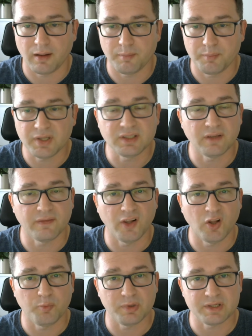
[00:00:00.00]
big
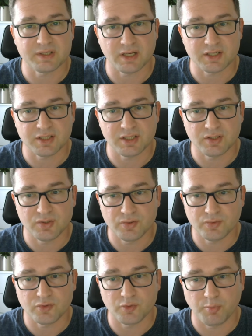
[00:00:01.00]
developers actually do
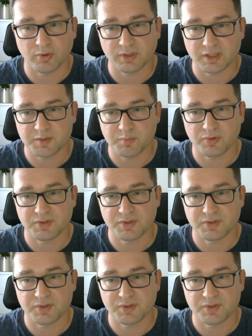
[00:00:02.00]
support Xbox